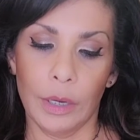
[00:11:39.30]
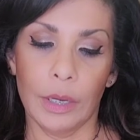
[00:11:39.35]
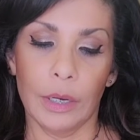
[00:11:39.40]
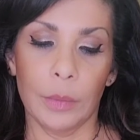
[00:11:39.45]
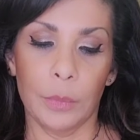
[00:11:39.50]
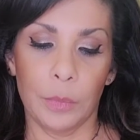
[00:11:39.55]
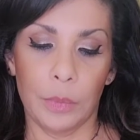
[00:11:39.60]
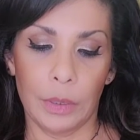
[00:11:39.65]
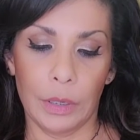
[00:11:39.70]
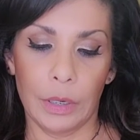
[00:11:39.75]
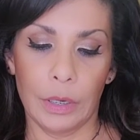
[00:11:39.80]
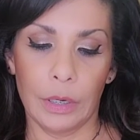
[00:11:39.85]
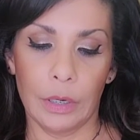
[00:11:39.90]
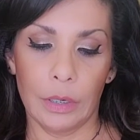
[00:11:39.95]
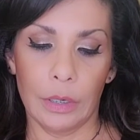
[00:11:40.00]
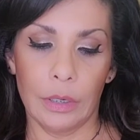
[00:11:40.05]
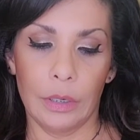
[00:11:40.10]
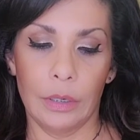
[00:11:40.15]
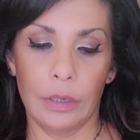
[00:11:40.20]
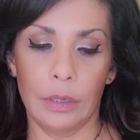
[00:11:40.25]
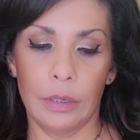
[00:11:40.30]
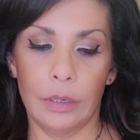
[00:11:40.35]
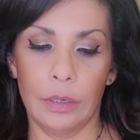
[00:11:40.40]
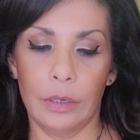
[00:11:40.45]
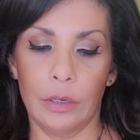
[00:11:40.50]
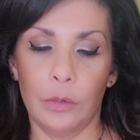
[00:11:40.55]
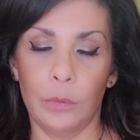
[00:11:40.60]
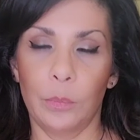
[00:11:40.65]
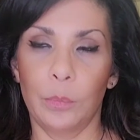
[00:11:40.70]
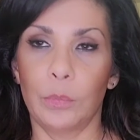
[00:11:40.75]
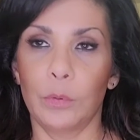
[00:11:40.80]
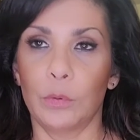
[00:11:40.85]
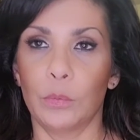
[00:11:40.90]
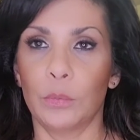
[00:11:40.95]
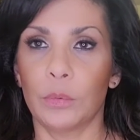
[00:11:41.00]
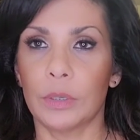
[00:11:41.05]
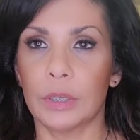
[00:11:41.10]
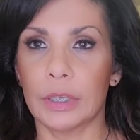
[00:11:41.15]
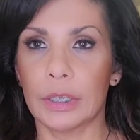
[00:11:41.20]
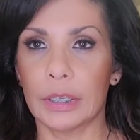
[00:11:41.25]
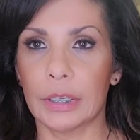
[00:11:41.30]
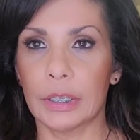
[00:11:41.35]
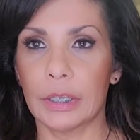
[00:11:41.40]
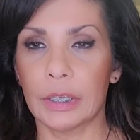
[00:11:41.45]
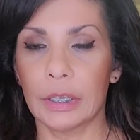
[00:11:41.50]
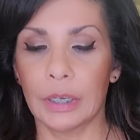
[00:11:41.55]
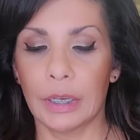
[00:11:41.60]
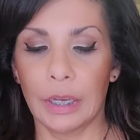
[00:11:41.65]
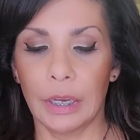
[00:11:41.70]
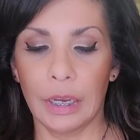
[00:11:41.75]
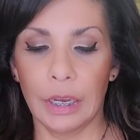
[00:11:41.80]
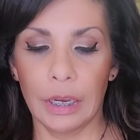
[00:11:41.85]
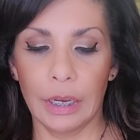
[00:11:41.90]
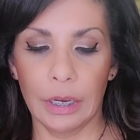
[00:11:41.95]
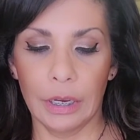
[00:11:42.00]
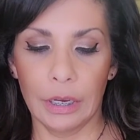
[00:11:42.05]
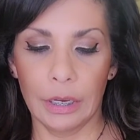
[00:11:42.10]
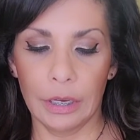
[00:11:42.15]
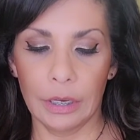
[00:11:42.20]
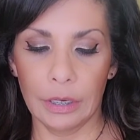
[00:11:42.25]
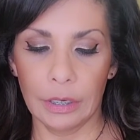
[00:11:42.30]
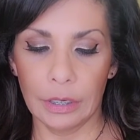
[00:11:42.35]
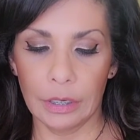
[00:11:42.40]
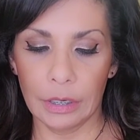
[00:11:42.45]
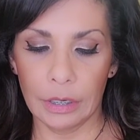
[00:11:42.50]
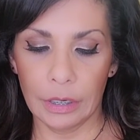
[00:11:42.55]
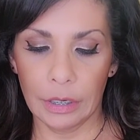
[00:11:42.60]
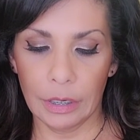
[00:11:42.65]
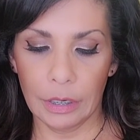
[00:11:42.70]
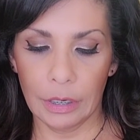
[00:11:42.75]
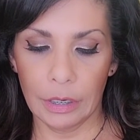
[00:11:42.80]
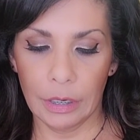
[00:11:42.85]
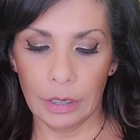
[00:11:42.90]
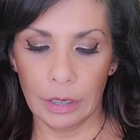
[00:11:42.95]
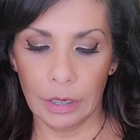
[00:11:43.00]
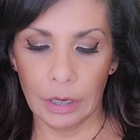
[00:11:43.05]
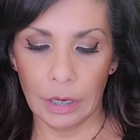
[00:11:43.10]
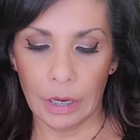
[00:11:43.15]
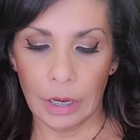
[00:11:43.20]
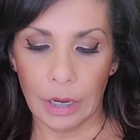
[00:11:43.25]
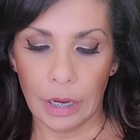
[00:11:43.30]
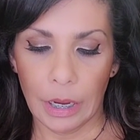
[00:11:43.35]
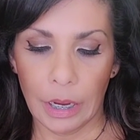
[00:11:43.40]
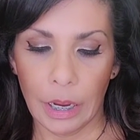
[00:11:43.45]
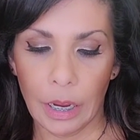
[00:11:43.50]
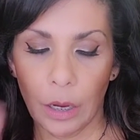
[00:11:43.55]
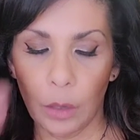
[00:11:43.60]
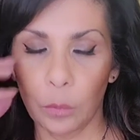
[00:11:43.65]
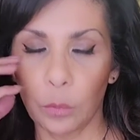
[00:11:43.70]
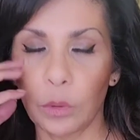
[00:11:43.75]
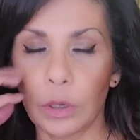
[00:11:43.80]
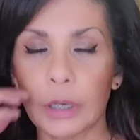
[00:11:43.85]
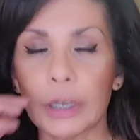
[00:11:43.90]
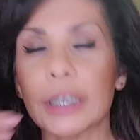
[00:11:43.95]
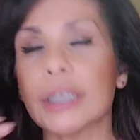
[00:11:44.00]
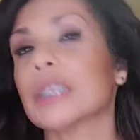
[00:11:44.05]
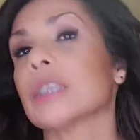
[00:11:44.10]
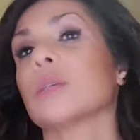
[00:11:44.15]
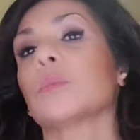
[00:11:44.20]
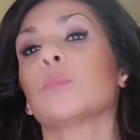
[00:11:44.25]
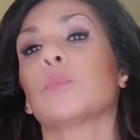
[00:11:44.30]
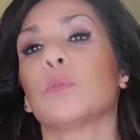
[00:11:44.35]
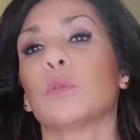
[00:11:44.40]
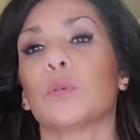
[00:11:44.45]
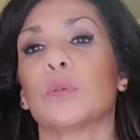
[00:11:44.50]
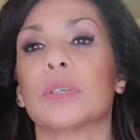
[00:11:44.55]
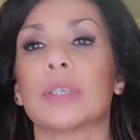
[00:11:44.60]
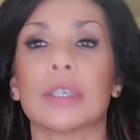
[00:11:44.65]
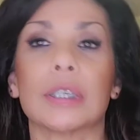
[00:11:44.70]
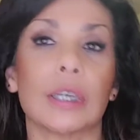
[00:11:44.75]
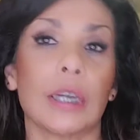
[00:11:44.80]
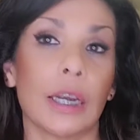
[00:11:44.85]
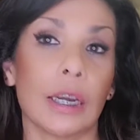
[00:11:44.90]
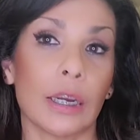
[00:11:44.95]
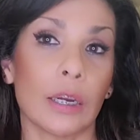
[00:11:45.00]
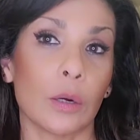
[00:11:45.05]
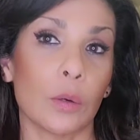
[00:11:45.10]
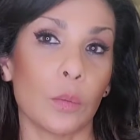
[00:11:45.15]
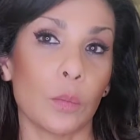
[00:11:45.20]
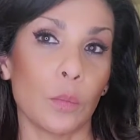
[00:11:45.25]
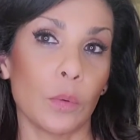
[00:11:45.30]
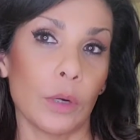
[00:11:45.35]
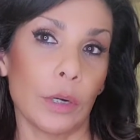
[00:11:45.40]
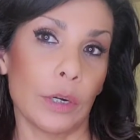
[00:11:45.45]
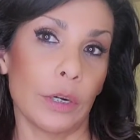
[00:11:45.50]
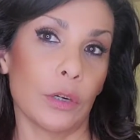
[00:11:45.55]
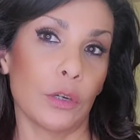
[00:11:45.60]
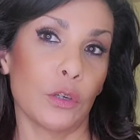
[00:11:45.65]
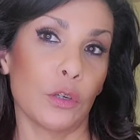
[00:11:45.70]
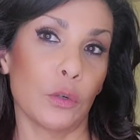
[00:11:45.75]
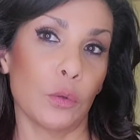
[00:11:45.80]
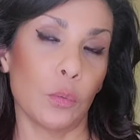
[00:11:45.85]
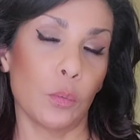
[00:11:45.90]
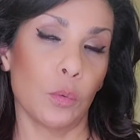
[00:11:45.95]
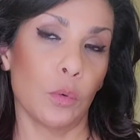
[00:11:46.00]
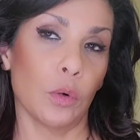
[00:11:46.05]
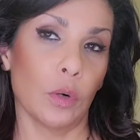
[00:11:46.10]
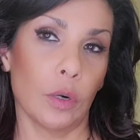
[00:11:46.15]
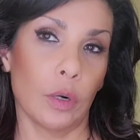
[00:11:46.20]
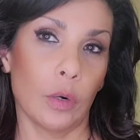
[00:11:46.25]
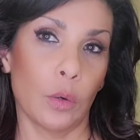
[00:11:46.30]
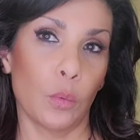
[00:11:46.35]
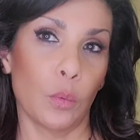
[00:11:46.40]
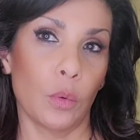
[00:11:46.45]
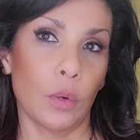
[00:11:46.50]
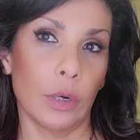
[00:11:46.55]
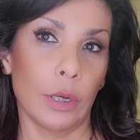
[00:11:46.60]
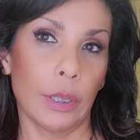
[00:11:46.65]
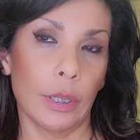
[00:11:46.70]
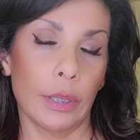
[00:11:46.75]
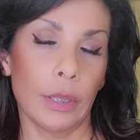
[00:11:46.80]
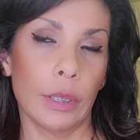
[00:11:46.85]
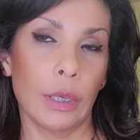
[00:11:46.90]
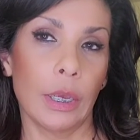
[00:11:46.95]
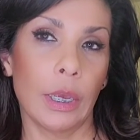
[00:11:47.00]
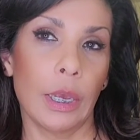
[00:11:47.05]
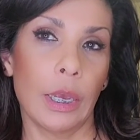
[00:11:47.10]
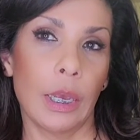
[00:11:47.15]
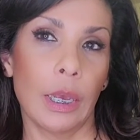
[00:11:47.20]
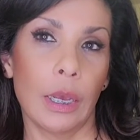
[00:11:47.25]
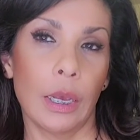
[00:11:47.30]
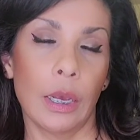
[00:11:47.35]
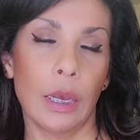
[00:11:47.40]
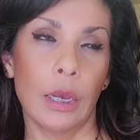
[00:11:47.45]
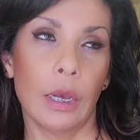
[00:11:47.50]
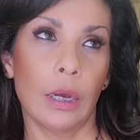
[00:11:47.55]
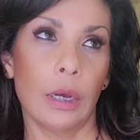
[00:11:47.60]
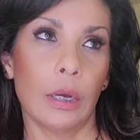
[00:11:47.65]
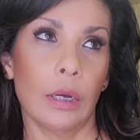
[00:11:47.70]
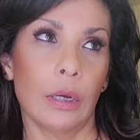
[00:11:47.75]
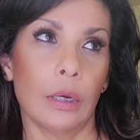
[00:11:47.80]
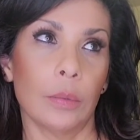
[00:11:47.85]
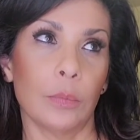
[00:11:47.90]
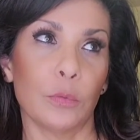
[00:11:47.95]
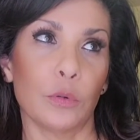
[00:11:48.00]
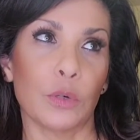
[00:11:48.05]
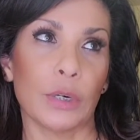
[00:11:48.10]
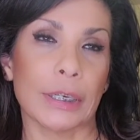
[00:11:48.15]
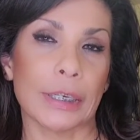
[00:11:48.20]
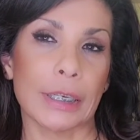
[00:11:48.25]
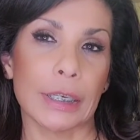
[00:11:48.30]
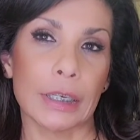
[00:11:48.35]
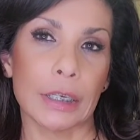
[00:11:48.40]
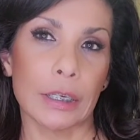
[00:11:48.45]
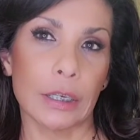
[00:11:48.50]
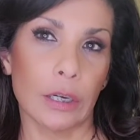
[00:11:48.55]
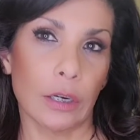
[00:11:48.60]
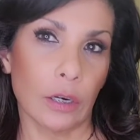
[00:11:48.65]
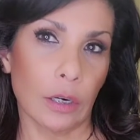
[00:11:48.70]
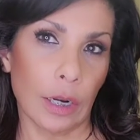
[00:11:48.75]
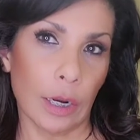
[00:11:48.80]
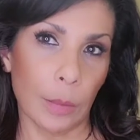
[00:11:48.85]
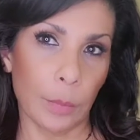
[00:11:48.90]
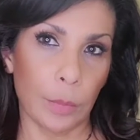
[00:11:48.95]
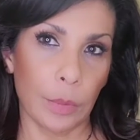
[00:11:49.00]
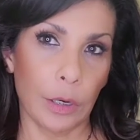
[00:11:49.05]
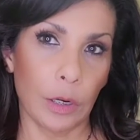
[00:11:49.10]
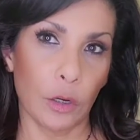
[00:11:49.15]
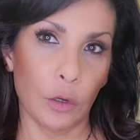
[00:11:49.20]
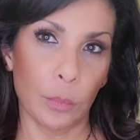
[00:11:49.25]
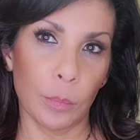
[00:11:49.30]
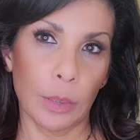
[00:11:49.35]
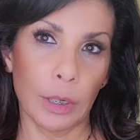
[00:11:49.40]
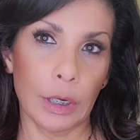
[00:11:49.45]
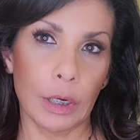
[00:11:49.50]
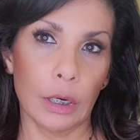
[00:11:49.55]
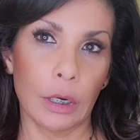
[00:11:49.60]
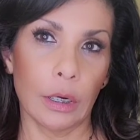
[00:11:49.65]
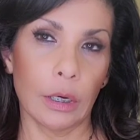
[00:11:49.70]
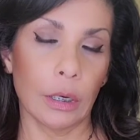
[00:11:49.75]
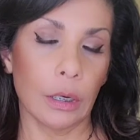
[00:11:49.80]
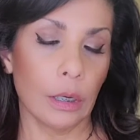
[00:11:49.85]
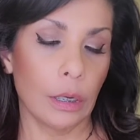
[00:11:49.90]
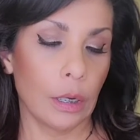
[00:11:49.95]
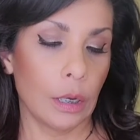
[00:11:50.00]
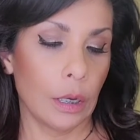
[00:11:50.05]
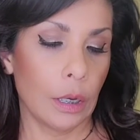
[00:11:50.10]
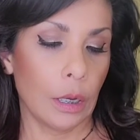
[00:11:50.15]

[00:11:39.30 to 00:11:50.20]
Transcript: quite a bit of boots and I wanted some boots that I can wear to work with um, dresses that are like below my knee.